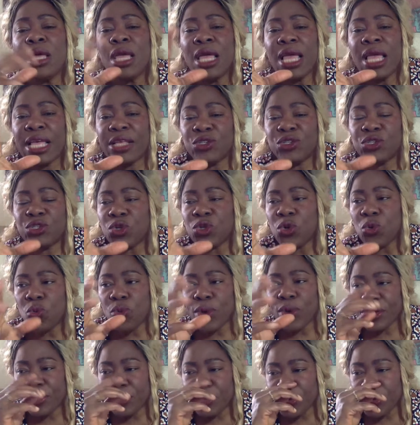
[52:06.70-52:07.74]
And so
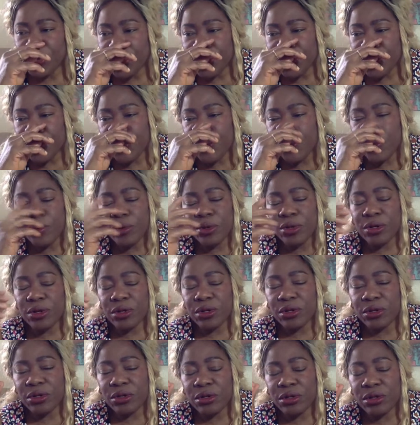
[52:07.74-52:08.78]
when you
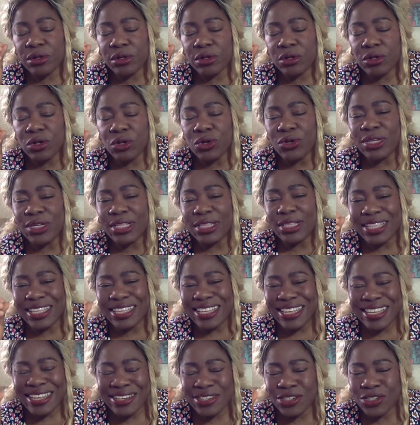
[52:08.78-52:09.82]
look at the
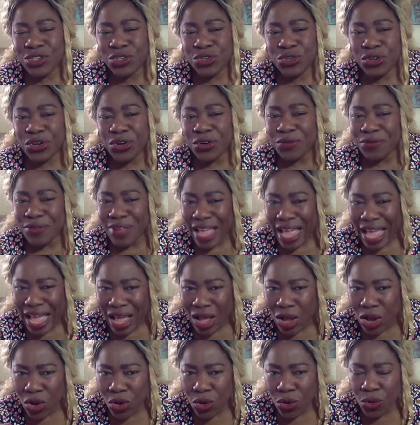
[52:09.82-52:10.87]
history of
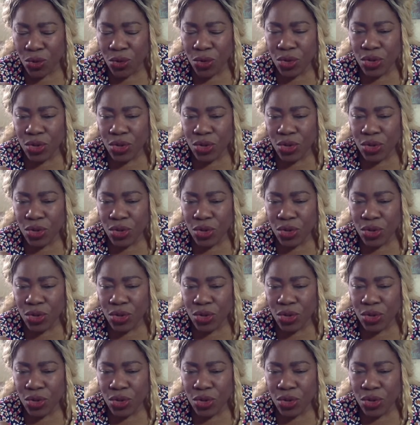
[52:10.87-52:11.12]
how